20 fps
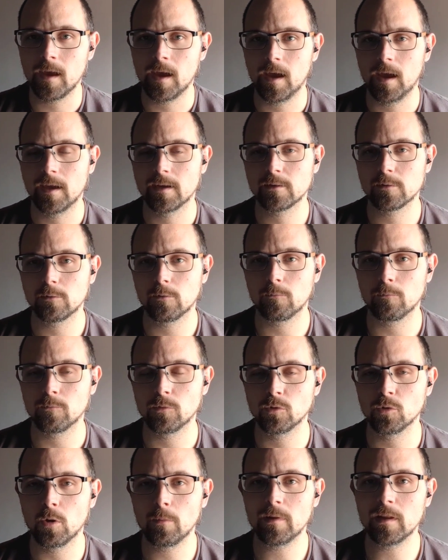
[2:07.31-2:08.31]
And
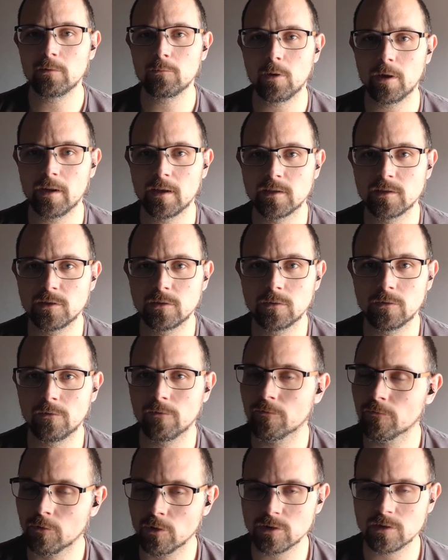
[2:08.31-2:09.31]
normally what I
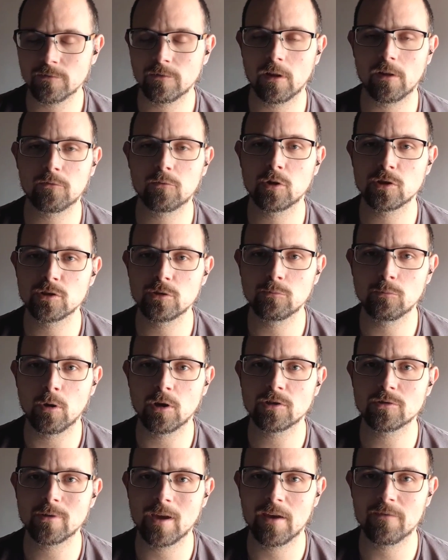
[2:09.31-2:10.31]
do, first of all, of course, you
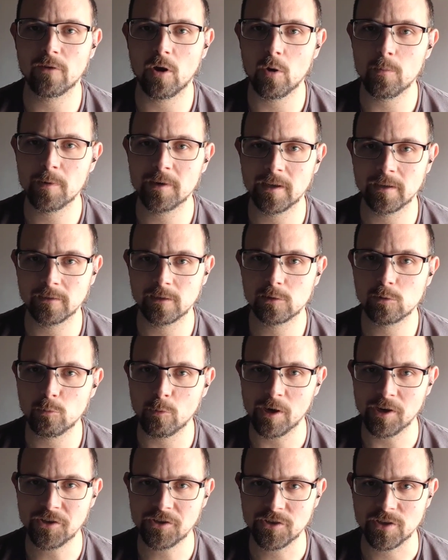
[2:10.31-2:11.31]
want to have open-ended
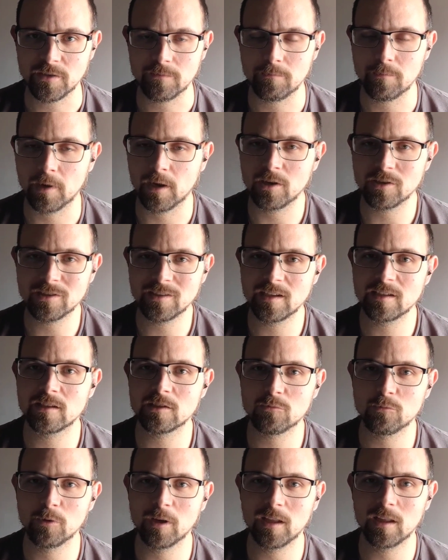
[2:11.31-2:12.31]
questions, because this
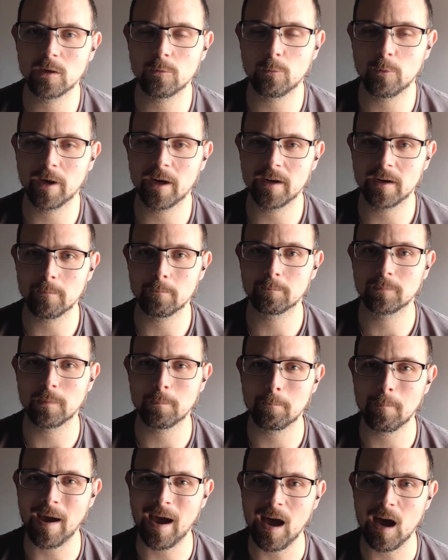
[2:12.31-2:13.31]
is really where the
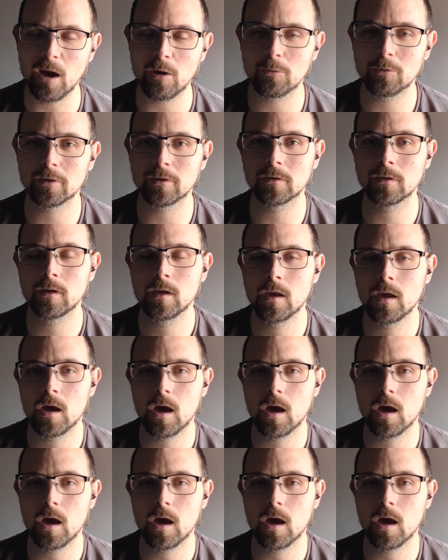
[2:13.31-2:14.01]
power